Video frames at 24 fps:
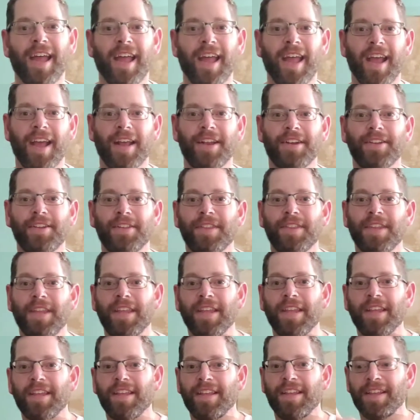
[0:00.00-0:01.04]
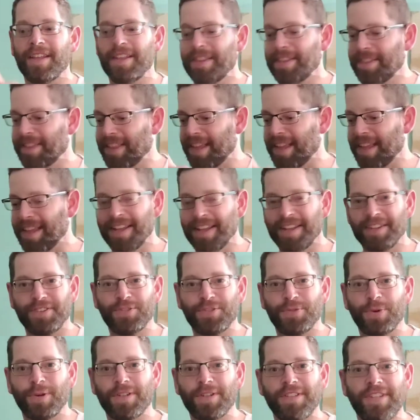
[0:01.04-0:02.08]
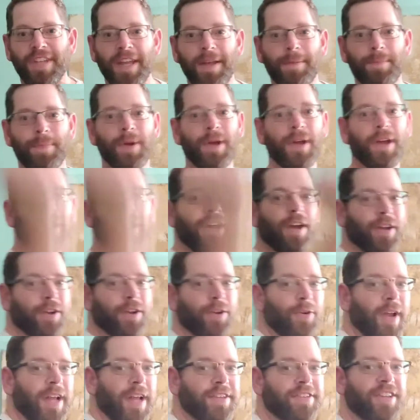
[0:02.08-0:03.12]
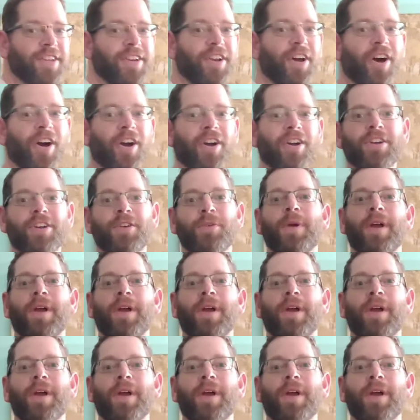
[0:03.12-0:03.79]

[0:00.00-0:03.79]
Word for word: and the the sword tip creates an arc.